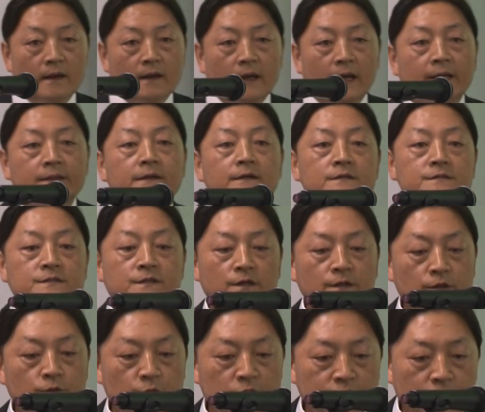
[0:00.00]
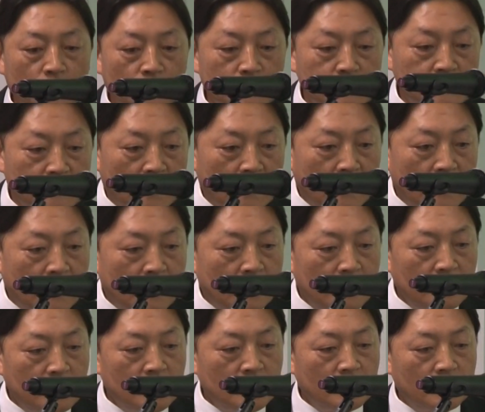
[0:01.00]
And the study results
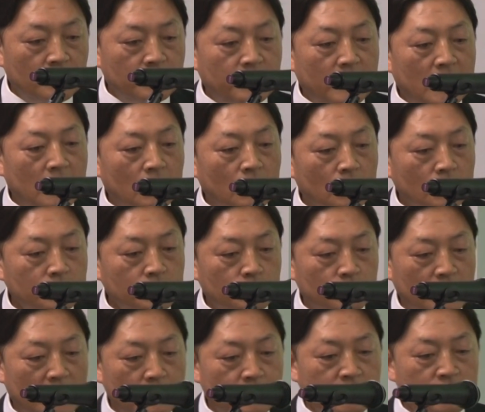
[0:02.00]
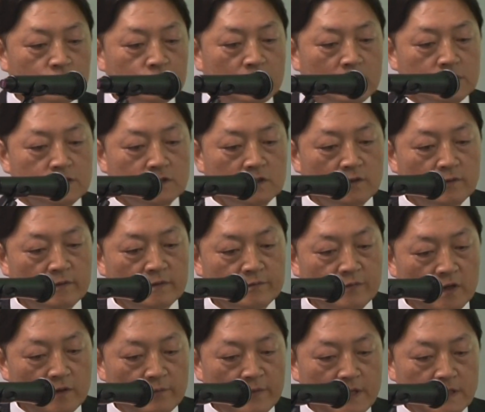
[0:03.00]
are followed: rapid reduction of
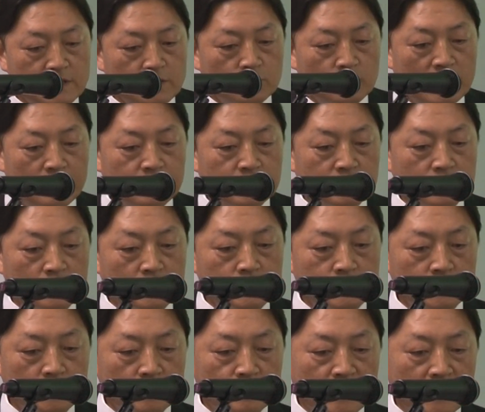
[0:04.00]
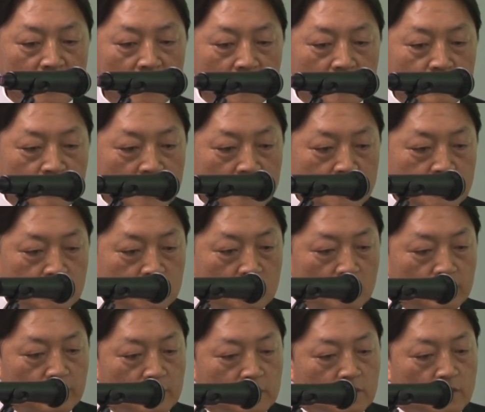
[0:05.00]
inflammation, rapid reduction of elimination
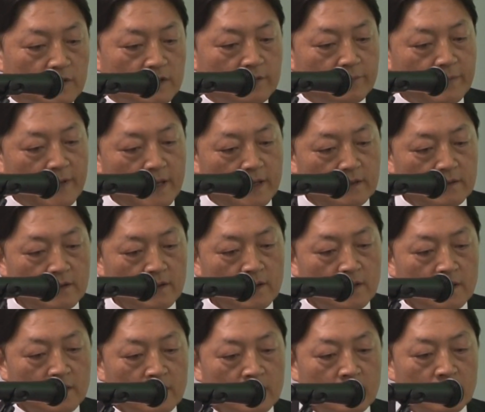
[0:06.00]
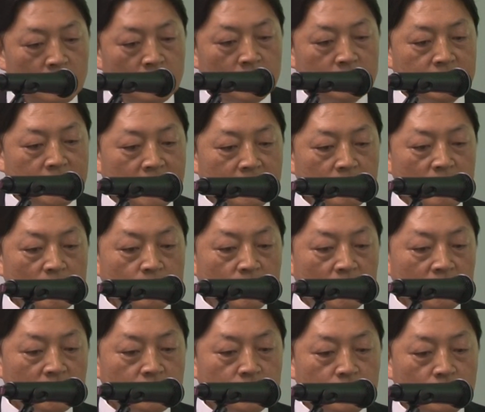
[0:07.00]
of chronic pain, dynamic
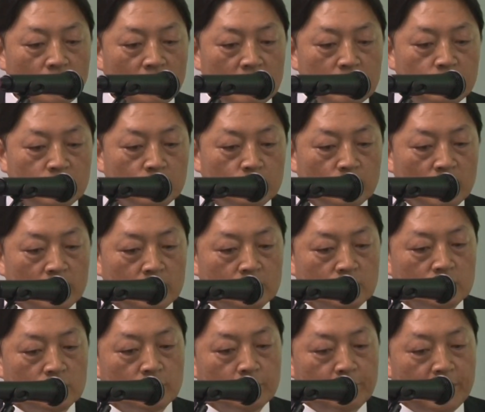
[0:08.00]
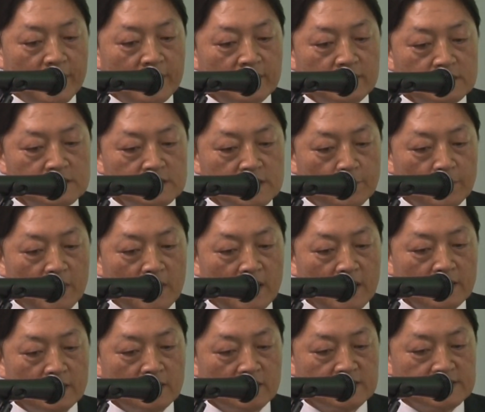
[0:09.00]
blood flow improvement to better
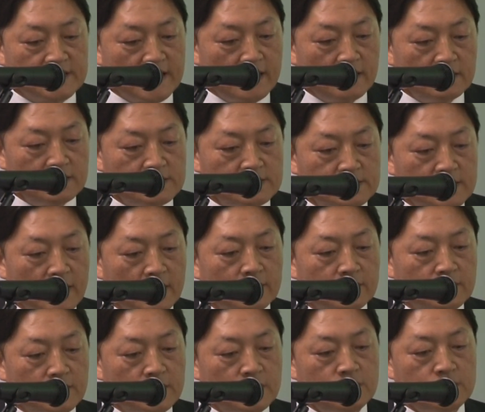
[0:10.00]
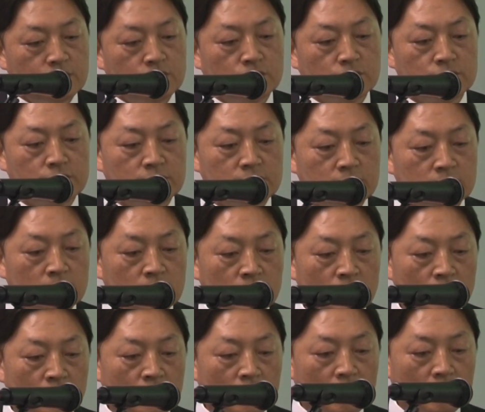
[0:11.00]
supply the cells and tissues
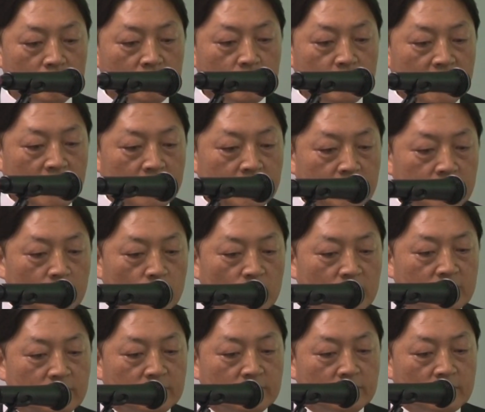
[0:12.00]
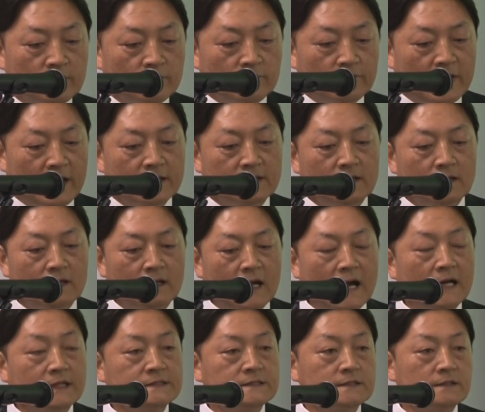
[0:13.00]
of the body with the vital
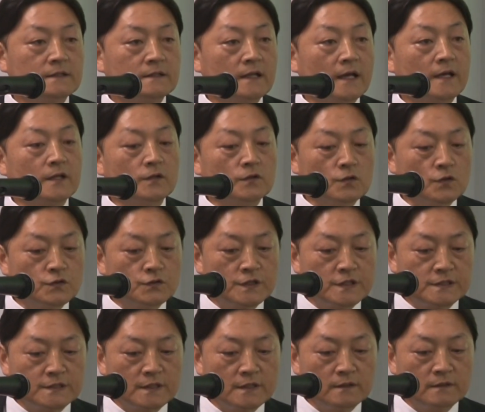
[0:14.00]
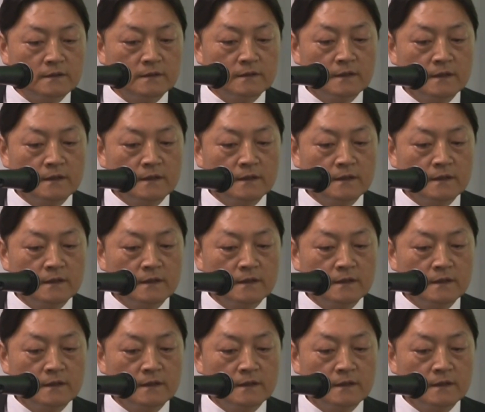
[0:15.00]
oxygen and nutrition,